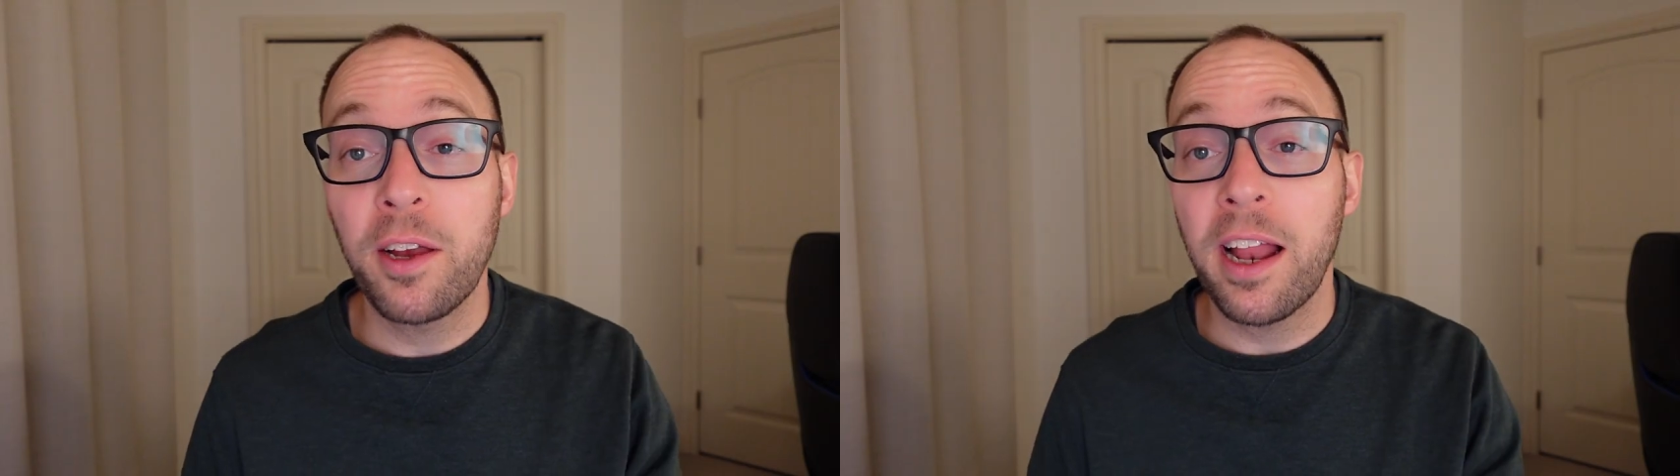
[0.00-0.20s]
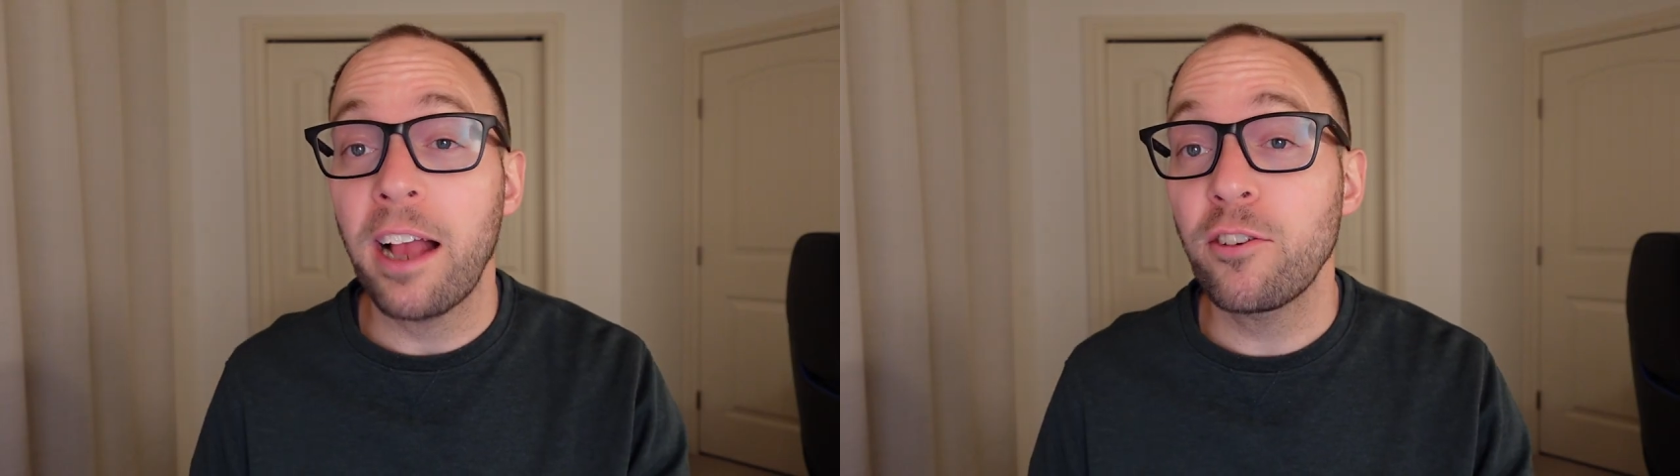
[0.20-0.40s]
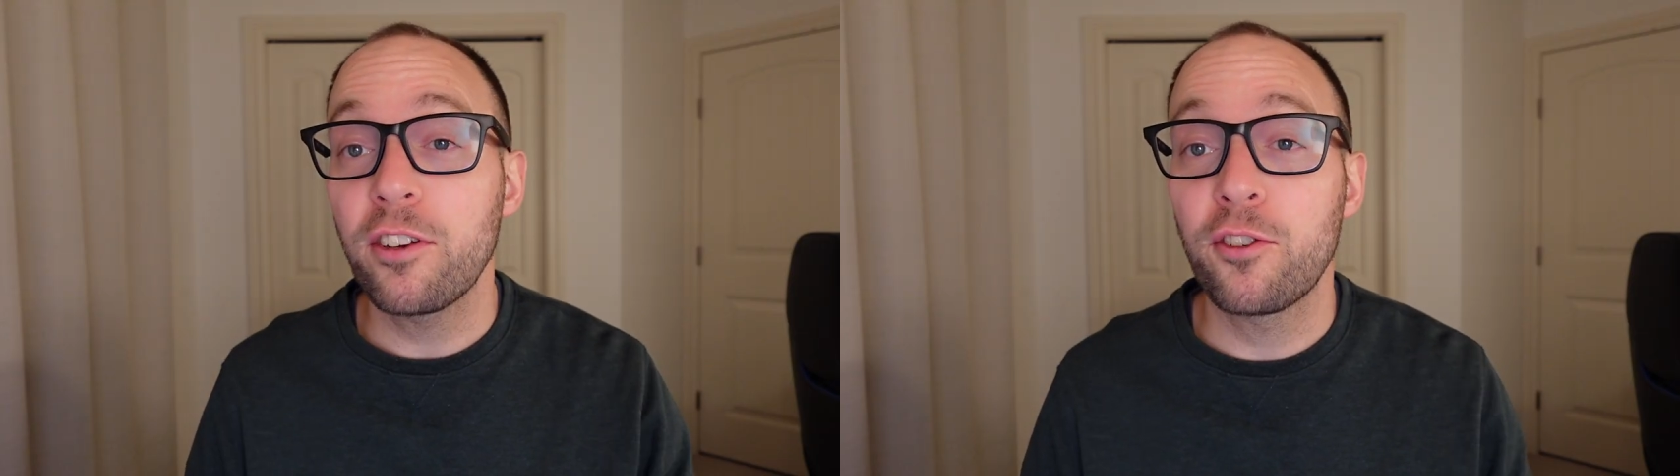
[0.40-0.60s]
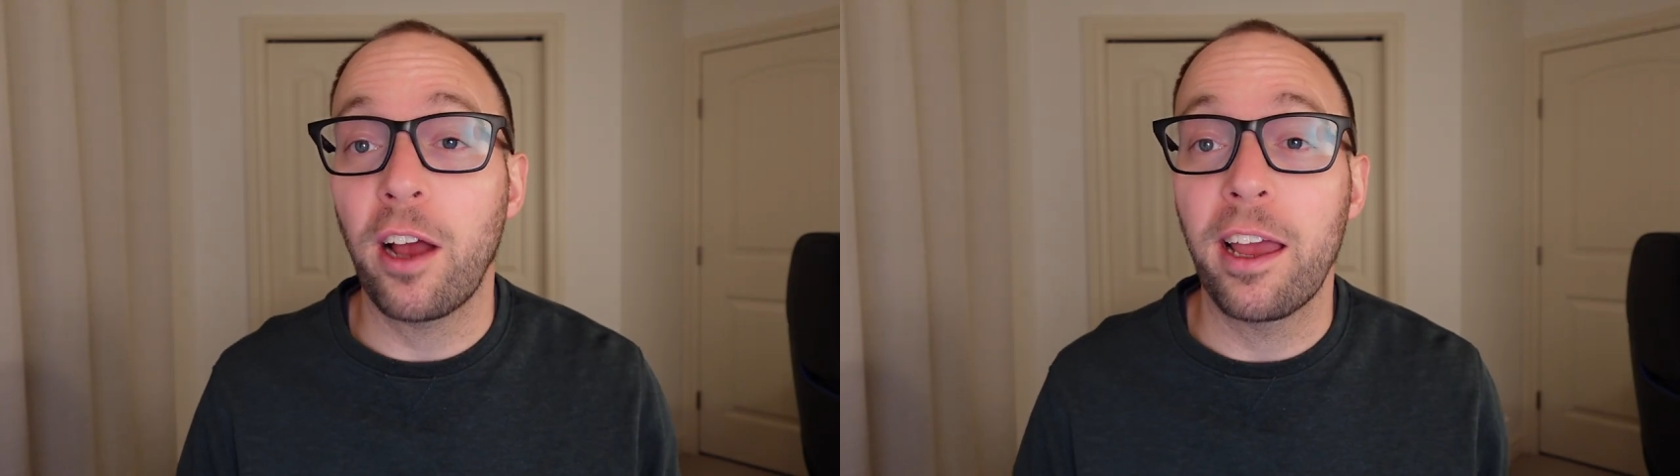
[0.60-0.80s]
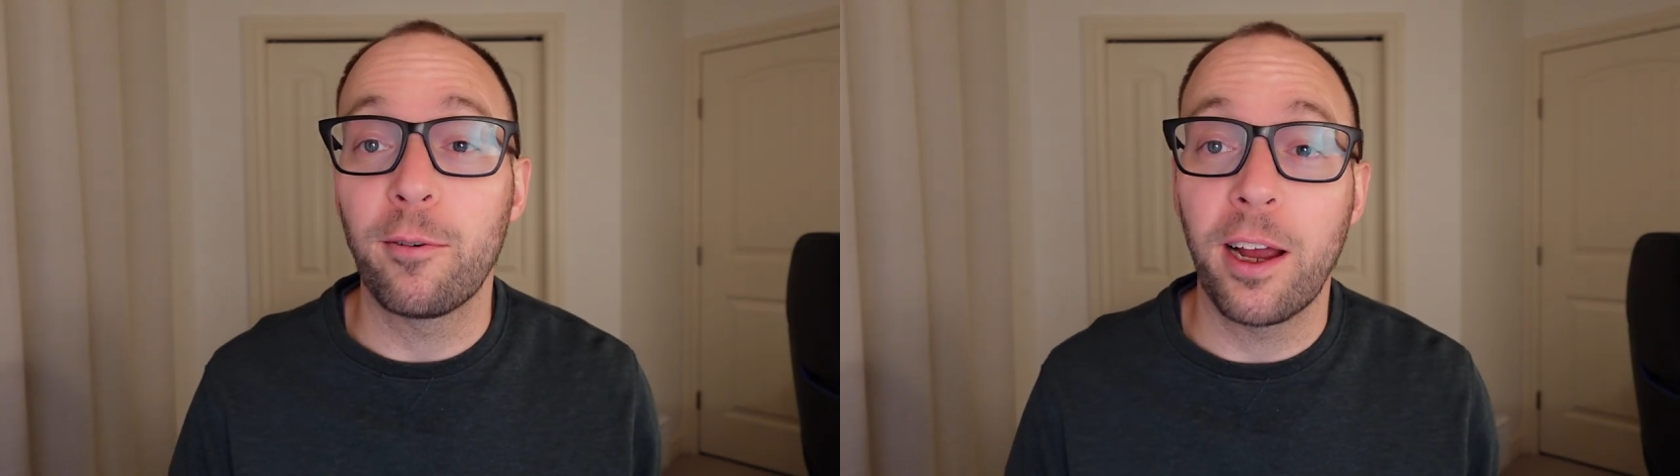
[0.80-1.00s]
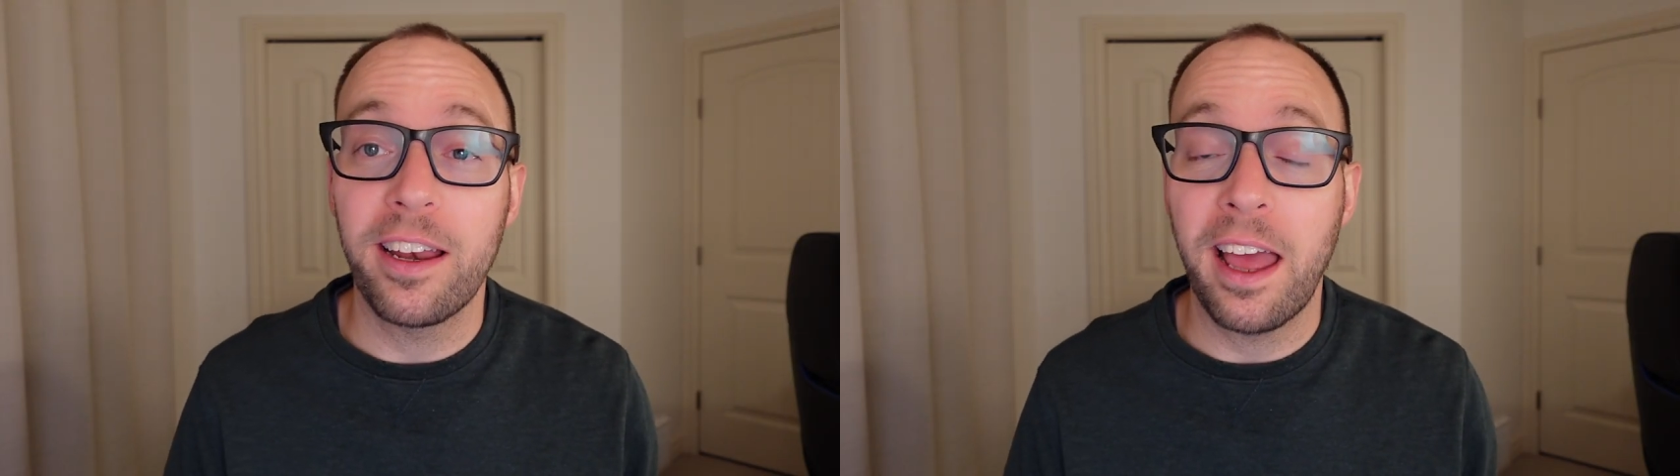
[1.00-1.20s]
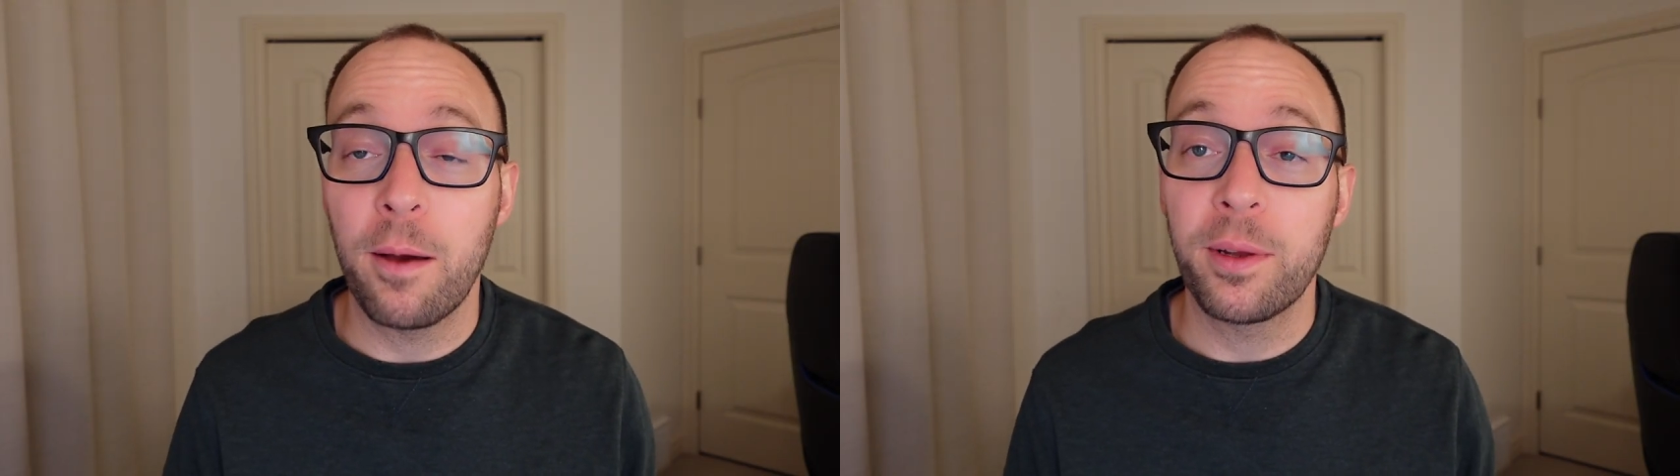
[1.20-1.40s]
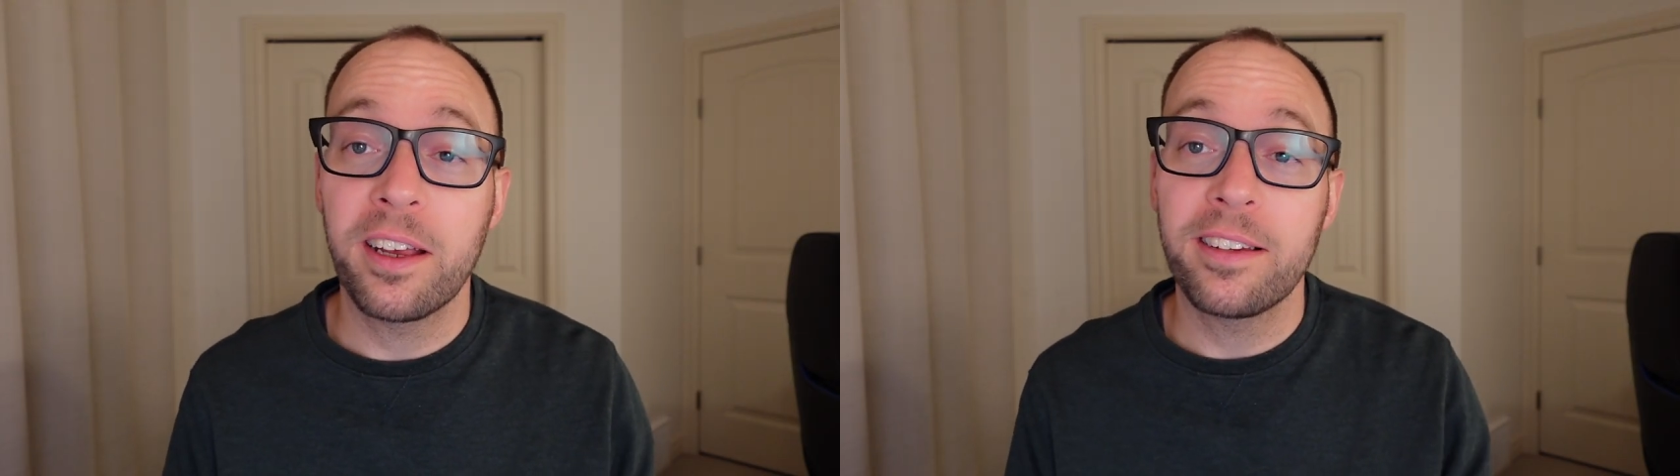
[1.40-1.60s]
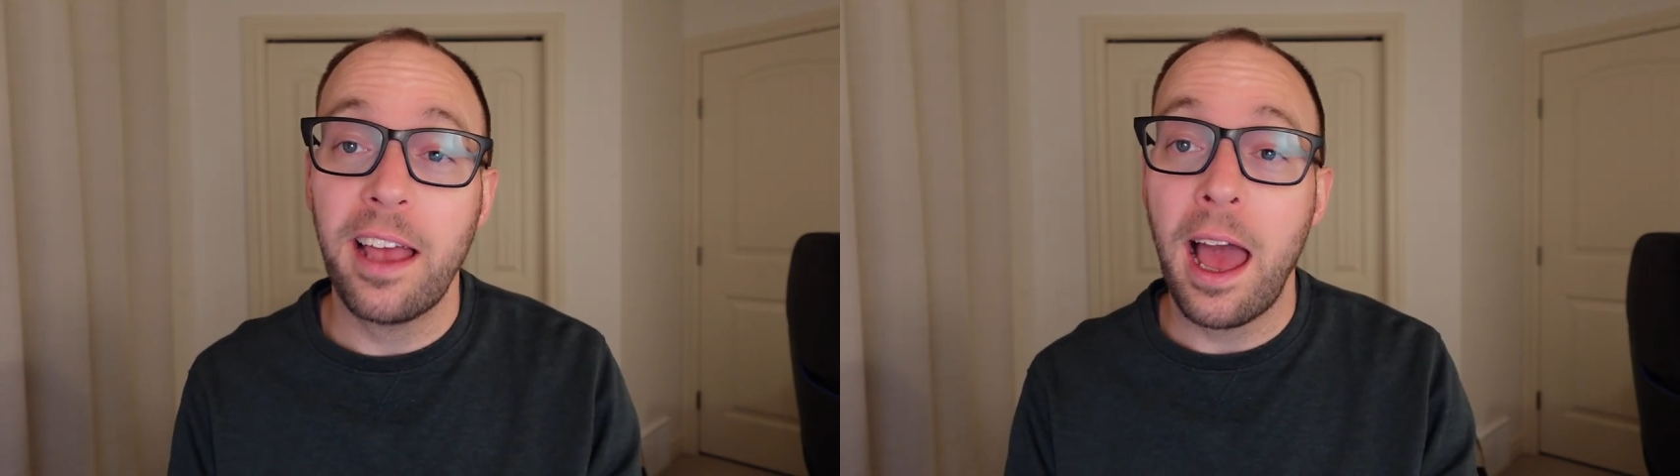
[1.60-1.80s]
you can actually try it right now because